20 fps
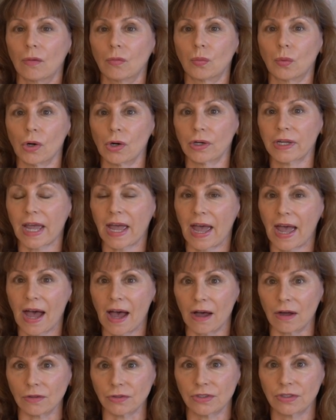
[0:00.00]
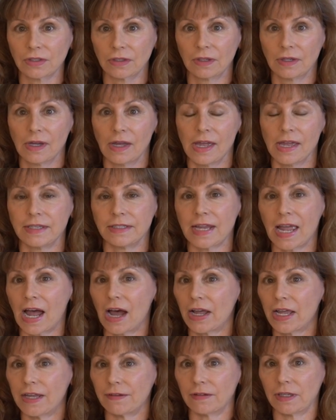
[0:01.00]
work out.
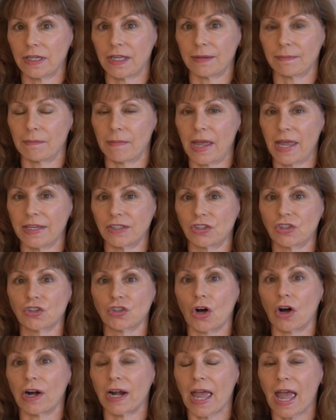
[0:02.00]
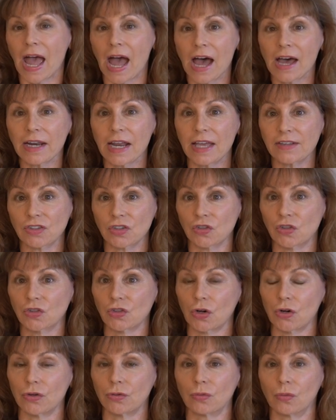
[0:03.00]
Now, it may start out as a
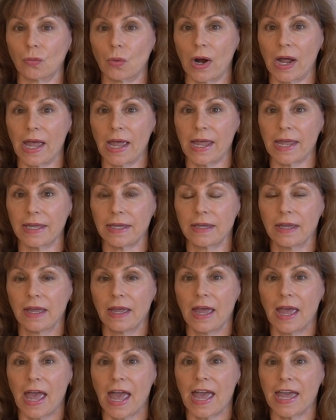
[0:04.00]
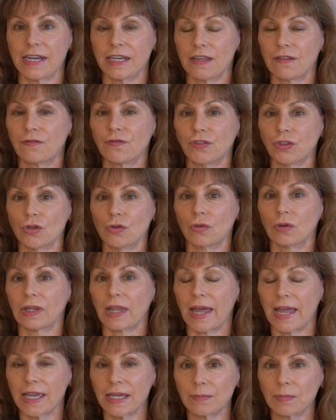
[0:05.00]
certain way, and if you
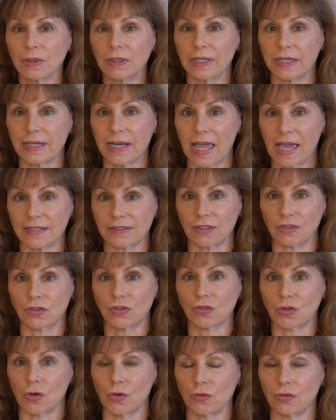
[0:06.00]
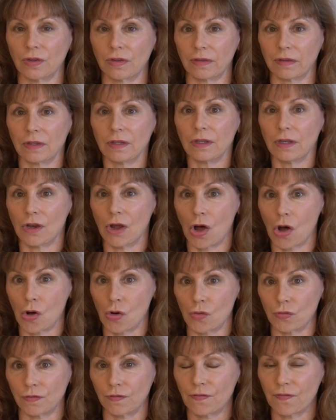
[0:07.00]
label it as a certain
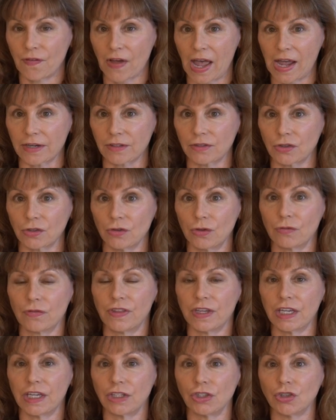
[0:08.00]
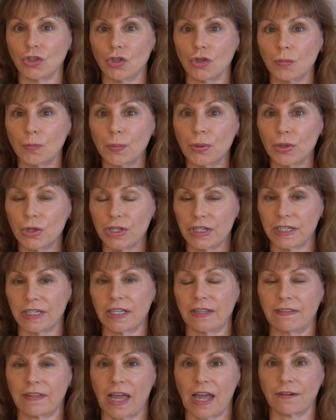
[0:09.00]
known factor, then you put it
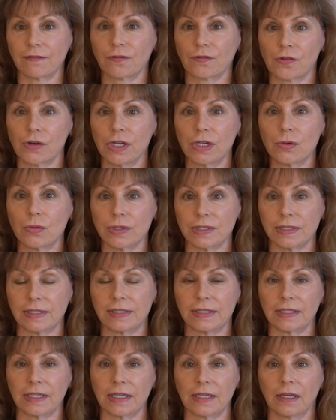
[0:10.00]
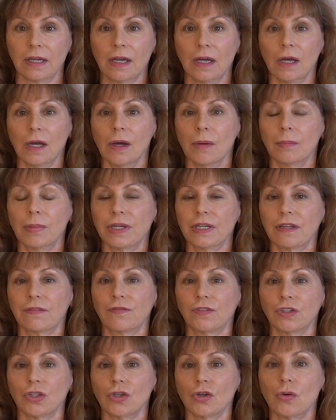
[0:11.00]
in that frequency. But
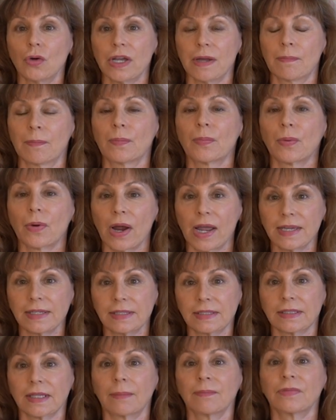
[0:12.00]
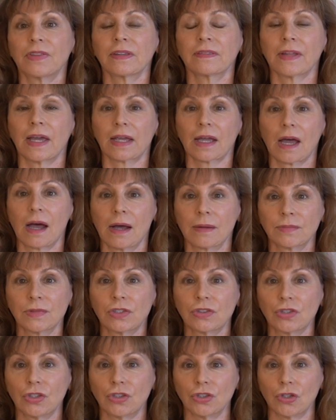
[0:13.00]
if you embrace something that
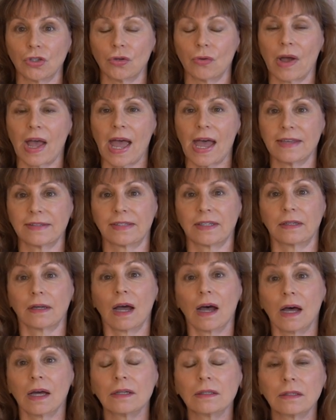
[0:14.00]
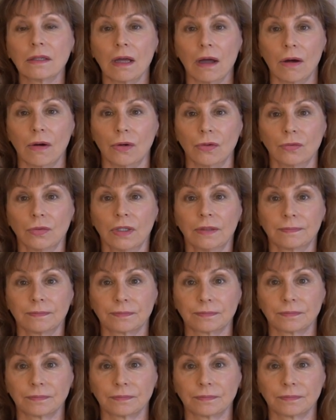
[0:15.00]
comes to you as an unknown,